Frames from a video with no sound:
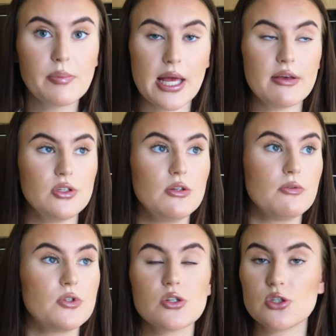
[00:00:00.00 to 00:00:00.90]
But if
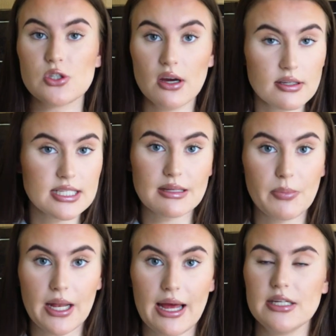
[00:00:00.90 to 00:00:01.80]
you've just started the
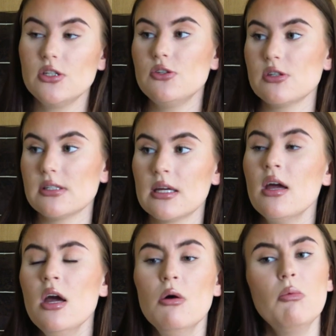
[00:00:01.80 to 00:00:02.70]
plan and you just think,
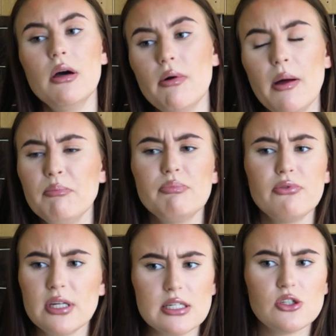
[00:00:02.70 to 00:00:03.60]
well, I'm
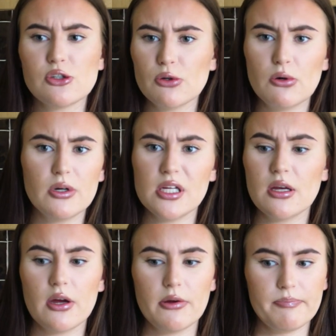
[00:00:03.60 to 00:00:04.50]
pretty sure, you
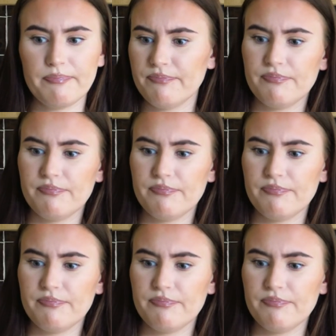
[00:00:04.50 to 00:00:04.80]
know,